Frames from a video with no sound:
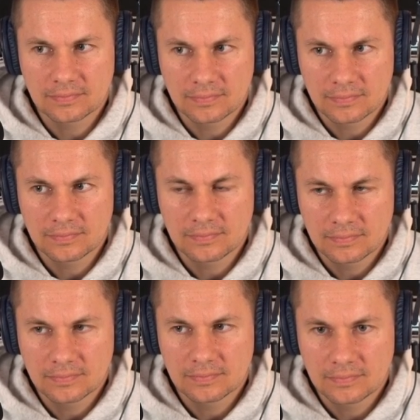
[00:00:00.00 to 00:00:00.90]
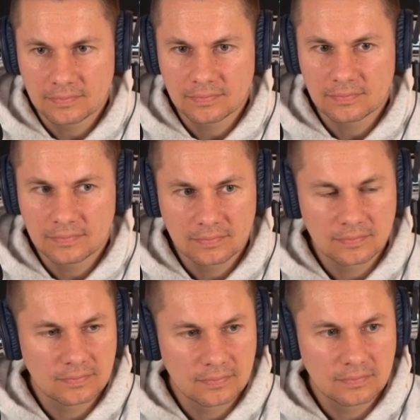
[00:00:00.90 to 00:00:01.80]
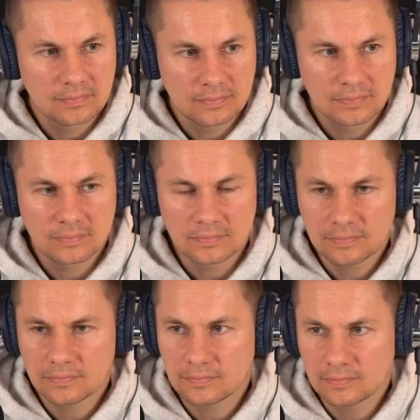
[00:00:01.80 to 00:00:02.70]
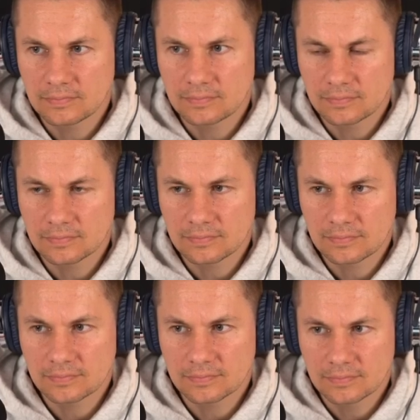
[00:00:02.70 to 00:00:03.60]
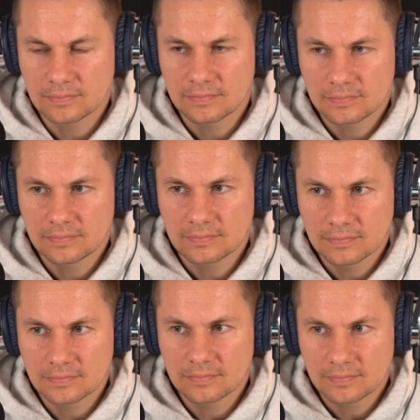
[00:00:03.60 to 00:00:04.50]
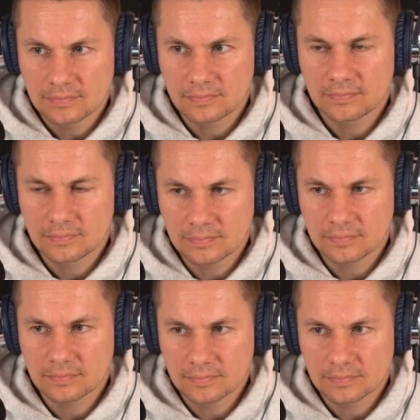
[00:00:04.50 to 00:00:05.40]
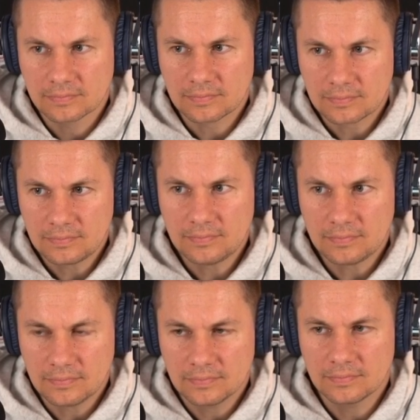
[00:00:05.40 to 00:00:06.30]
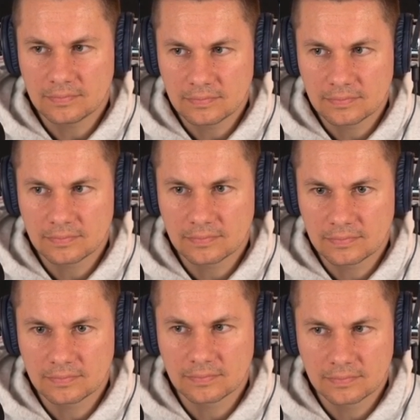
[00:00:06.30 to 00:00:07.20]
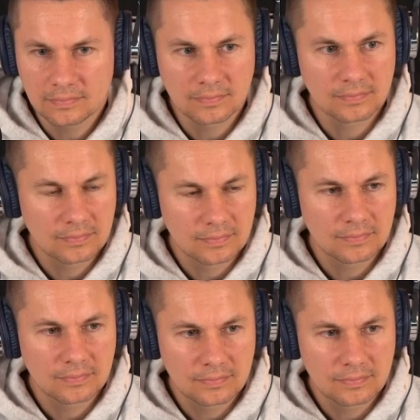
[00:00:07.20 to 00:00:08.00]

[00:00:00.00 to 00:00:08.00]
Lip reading: (silent)